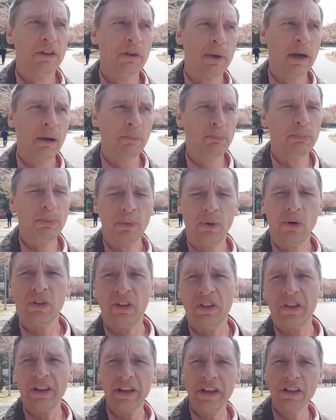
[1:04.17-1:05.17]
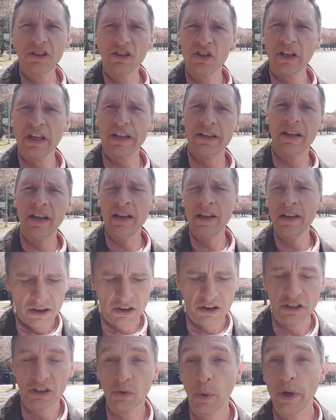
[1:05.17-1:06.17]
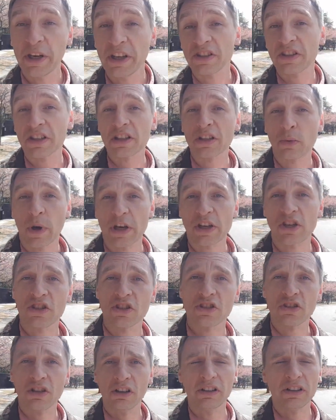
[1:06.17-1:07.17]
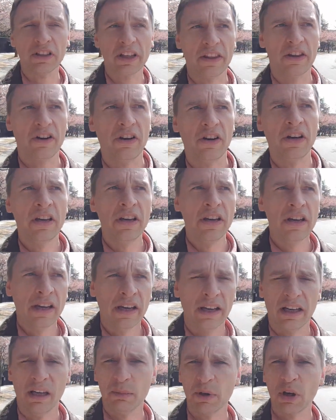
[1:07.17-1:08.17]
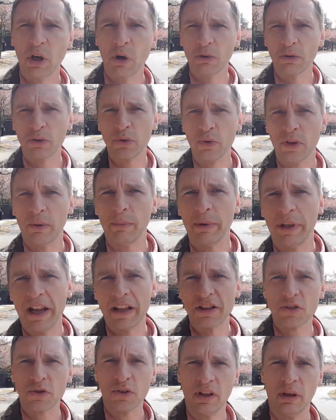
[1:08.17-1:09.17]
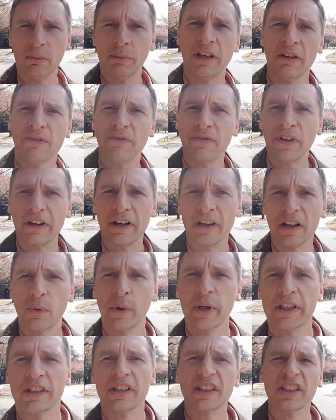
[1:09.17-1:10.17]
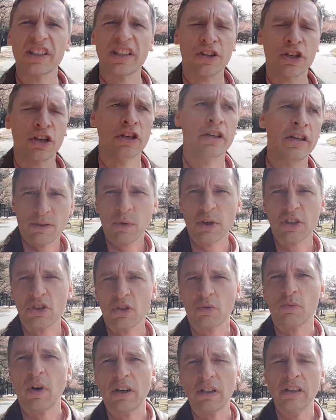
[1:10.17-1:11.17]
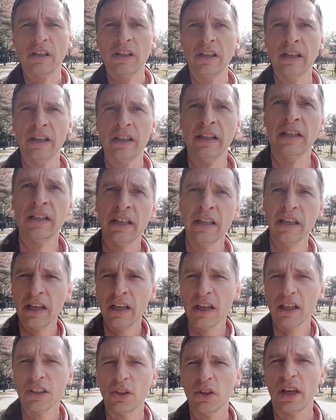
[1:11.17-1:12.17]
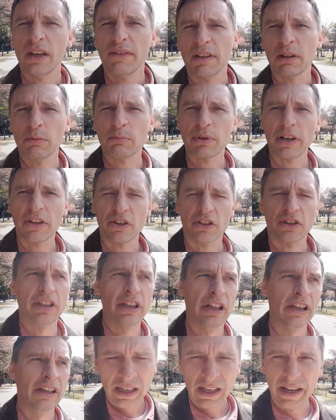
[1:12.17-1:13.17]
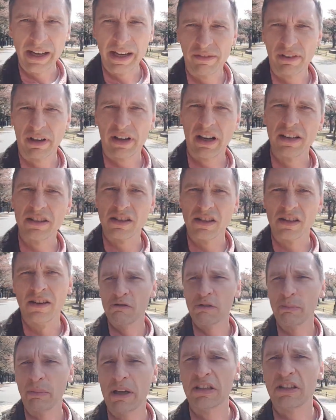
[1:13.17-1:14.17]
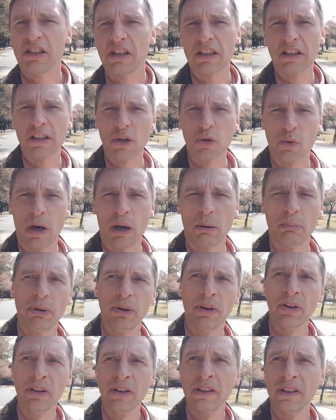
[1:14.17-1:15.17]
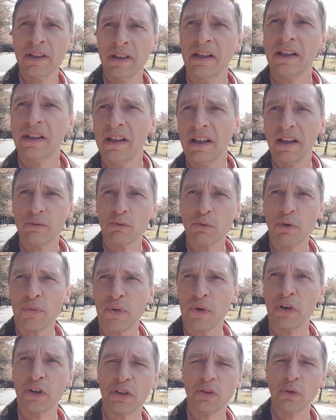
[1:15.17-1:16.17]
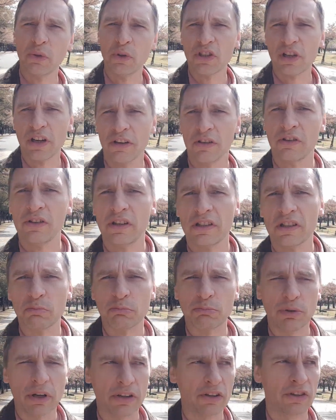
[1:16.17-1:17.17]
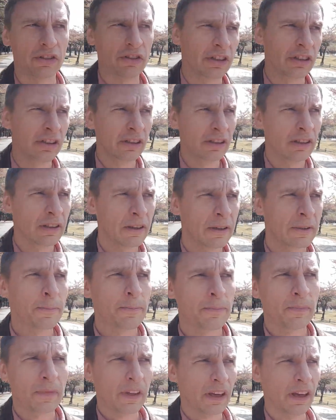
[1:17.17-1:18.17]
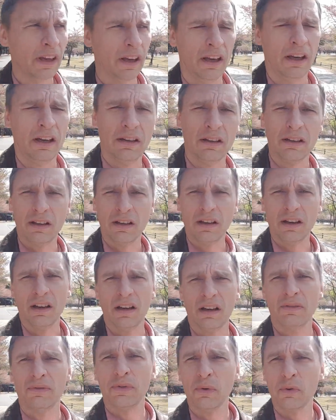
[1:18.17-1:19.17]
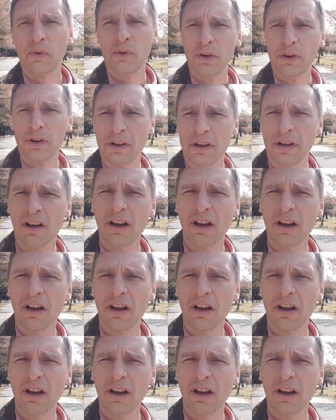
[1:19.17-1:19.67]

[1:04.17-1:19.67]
them up on the internet. There are 26 questions altogether, and I'll be going through them and answering them in a very quick succession. Question 1. Do you have any brothers? I have a cousin. We basically grew up referring to each other as brothers. And for the